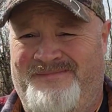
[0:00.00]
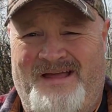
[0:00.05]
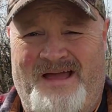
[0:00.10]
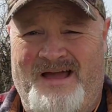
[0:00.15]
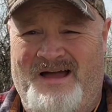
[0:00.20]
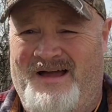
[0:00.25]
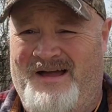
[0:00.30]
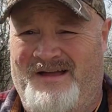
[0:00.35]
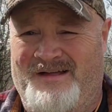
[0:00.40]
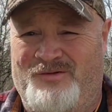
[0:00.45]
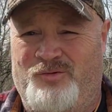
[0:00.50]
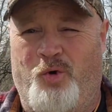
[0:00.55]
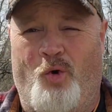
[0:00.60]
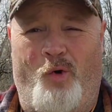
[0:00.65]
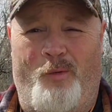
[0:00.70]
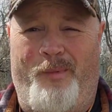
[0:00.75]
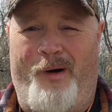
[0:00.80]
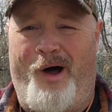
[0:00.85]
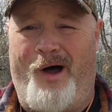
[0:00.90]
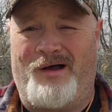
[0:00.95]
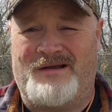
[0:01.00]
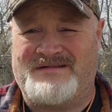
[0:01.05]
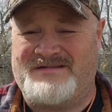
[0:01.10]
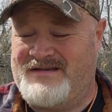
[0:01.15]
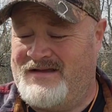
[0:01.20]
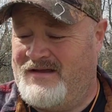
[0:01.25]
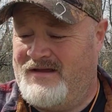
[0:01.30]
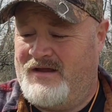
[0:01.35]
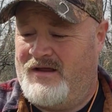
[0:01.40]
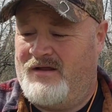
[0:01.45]

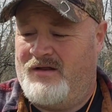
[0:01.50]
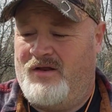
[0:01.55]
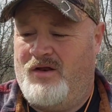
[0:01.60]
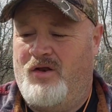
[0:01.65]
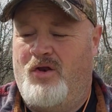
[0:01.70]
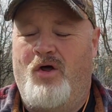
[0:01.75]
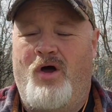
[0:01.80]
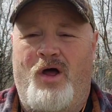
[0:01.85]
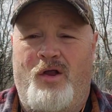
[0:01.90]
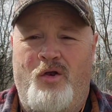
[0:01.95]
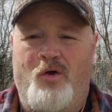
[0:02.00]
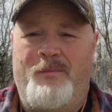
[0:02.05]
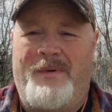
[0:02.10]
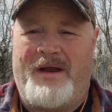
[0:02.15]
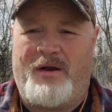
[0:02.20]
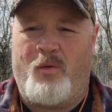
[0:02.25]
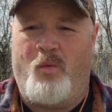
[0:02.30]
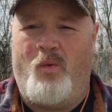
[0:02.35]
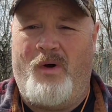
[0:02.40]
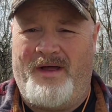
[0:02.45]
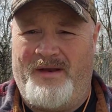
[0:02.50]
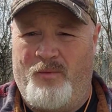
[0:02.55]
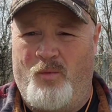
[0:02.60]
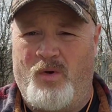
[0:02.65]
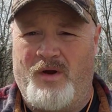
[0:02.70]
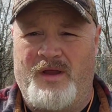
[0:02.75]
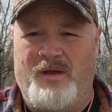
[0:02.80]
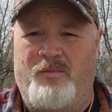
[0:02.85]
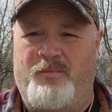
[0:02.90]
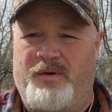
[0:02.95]
toolbox. No matter what,
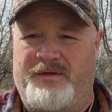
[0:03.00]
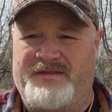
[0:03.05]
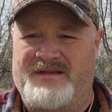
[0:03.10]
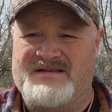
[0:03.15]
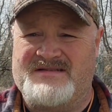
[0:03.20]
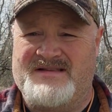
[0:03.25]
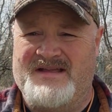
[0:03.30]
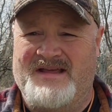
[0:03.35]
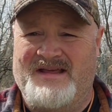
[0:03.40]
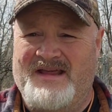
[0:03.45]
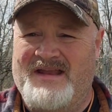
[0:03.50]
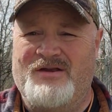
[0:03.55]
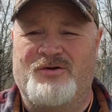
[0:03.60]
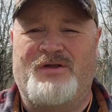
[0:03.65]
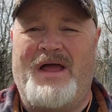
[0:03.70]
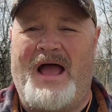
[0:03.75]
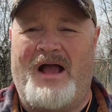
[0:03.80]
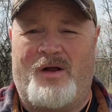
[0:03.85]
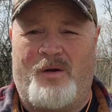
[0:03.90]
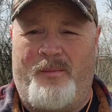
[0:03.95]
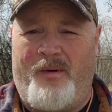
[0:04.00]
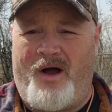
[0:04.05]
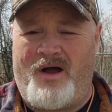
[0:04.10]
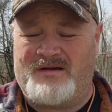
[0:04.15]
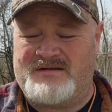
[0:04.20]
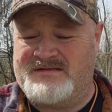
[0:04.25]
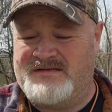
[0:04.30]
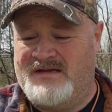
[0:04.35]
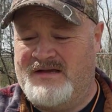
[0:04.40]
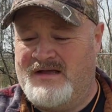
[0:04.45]
where you put this thing, in your tackle
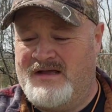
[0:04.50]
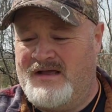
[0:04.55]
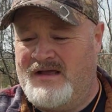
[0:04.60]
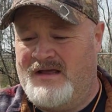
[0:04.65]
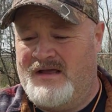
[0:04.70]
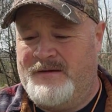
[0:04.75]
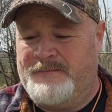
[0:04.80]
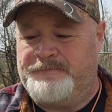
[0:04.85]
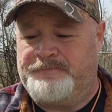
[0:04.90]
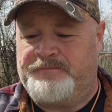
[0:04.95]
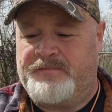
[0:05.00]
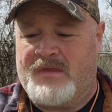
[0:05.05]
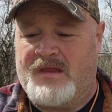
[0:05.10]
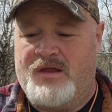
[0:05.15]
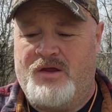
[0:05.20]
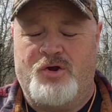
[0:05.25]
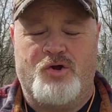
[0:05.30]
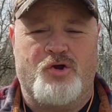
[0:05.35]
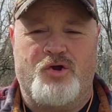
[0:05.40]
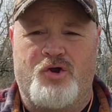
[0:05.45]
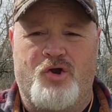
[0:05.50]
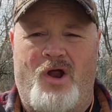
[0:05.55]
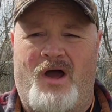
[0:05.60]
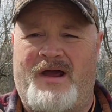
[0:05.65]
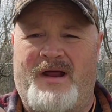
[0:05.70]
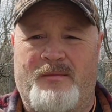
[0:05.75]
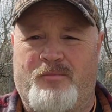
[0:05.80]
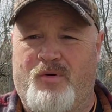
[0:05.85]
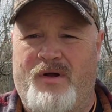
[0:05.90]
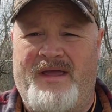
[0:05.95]
box, you're
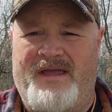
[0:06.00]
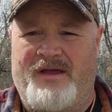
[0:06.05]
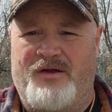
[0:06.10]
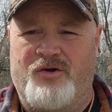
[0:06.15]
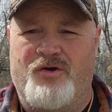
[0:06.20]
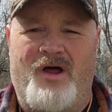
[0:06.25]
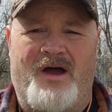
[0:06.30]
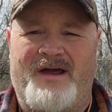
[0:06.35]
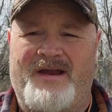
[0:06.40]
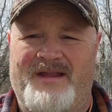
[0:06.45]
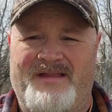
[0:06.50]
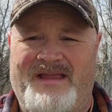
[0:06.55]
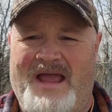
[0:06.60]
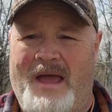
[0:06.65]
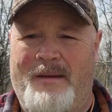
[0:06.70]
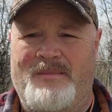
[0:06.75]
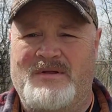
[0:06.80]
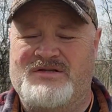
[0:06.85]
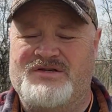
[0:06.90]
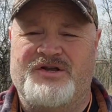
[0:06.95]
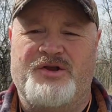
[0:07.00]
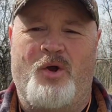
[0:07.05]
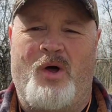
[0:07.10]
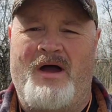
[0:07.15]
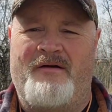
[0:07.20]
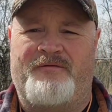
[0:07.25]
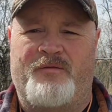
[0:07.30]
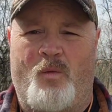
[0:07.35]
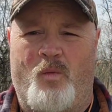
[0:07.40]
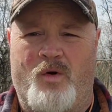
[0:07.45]
not going to break it. You're not going to damage it. You don't
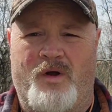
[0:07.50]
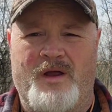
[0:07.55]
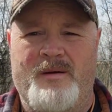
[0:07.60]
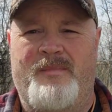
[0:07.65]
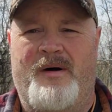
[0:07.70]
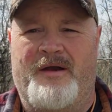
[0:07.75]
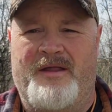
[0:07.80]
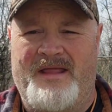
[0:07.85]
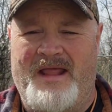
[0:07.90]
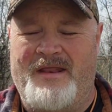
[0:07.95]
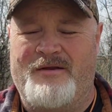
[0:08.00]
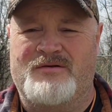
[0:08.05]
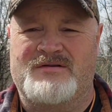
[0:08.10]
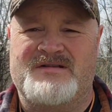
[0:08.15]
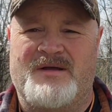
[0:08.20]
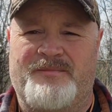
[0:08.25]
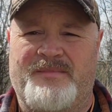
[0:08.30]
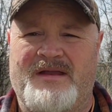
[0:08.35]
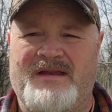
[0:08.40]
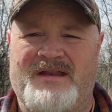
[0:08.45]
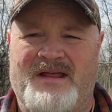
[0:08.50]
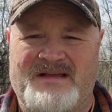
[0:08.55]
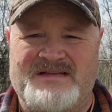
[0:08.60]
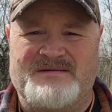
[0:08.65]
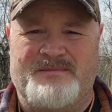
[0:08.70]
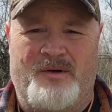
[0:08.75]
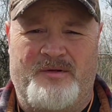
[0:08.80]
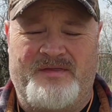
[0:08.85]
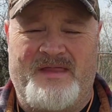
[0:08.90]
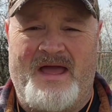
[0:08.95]
have to worry about it. And there's something
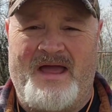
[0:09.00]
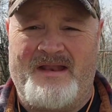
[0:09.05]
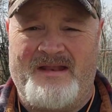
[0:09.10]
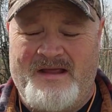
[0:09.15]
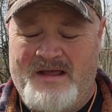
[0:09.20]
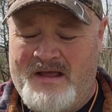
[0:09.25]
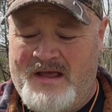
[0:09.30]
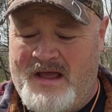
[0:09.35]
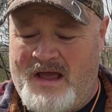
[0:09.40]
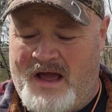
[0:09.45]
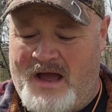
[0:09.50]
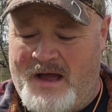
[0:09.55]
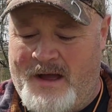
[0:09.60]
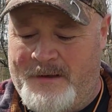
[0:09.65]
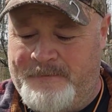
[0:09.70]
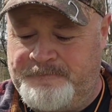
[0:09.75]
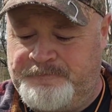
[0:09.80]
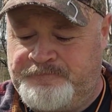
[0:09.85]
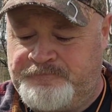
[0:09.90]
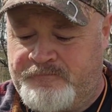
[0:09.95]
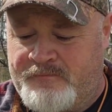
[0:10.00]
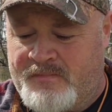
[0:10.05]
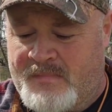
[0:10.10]
nice about that. The